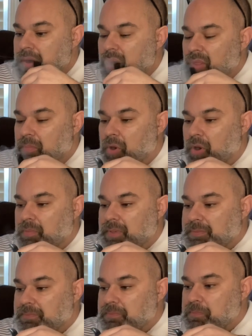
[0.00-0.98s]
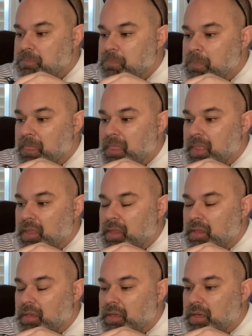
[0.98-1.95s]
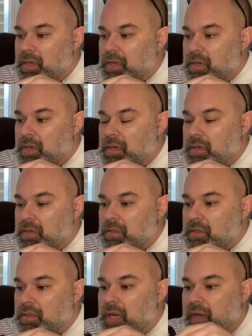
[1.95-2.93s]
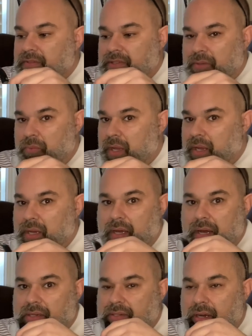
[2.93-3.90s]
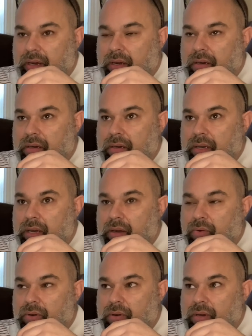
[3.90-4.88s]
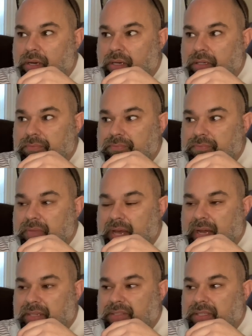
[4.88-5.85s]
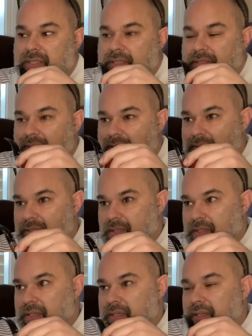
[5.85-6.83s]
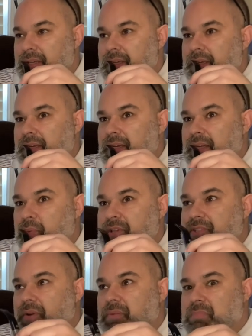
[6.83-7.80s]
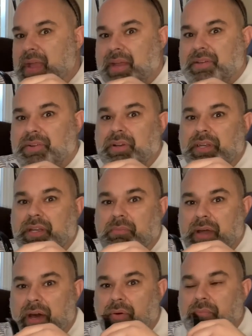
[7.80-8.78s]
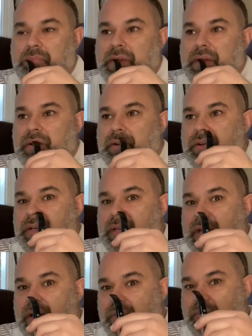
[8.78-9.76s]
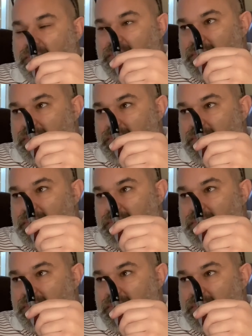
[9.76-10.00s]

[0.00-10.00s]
the barman uh, obviously recognized our our uh, accents, and you know we started bantering about beer and how